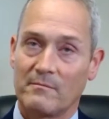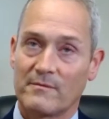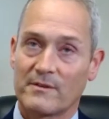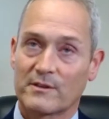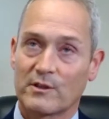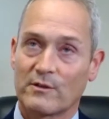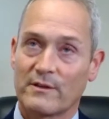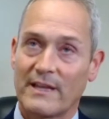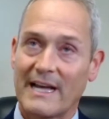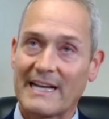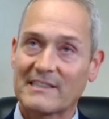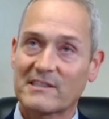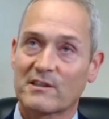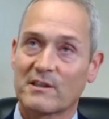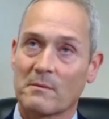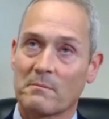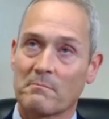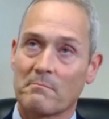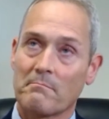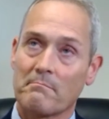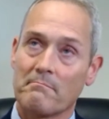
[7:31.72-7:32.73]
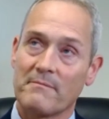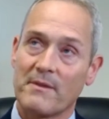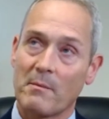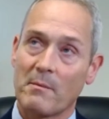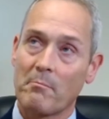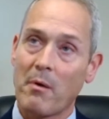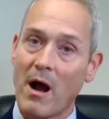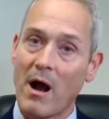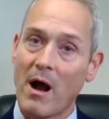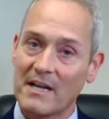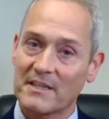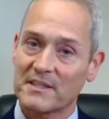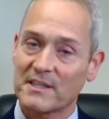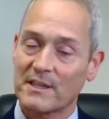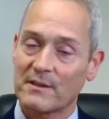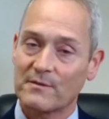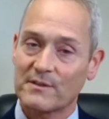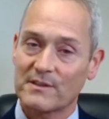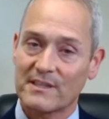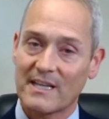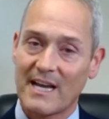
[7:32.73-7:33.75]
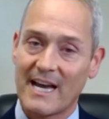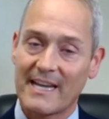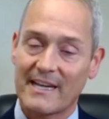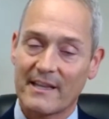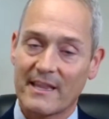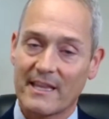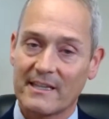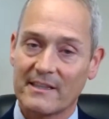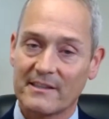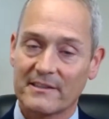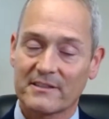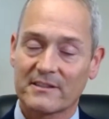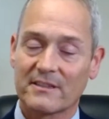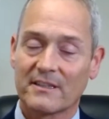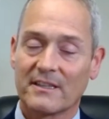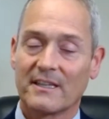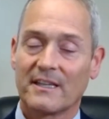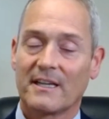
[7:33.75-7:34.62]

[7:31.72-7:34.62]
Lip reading: so that's the positive side of this.